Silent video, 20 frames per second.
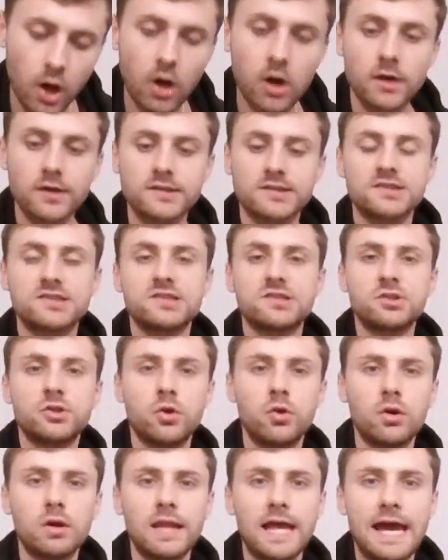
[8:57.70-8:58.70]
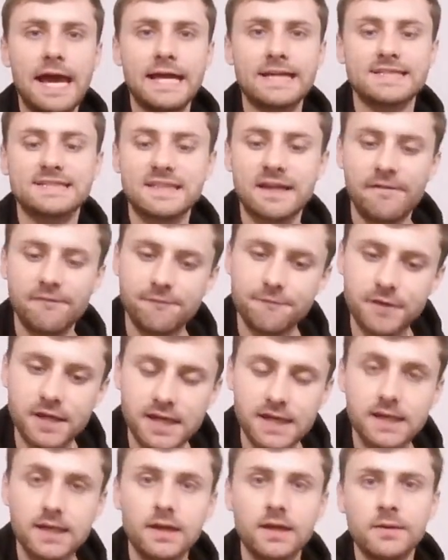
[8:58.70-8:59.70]
art Snorlax
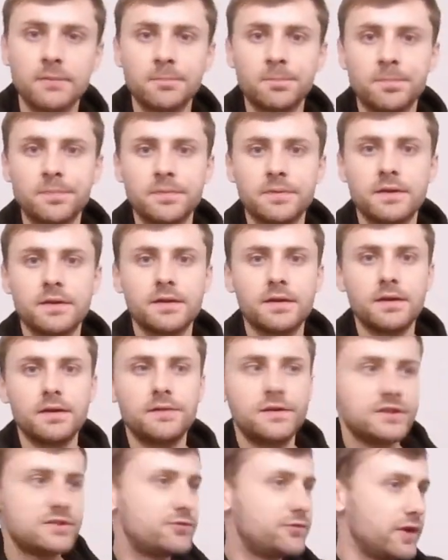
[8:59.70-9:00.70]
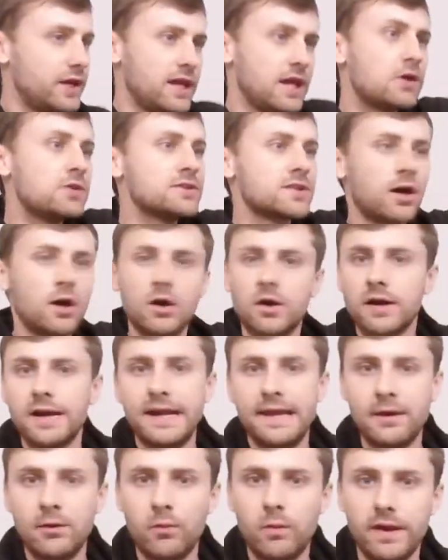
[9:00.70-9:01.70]
V. This video is
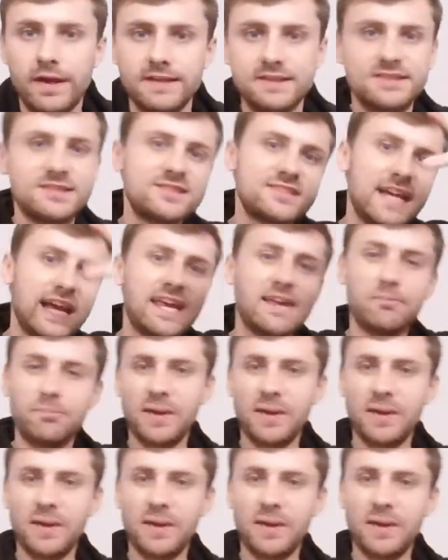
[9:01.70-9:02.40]
already a win. 2nd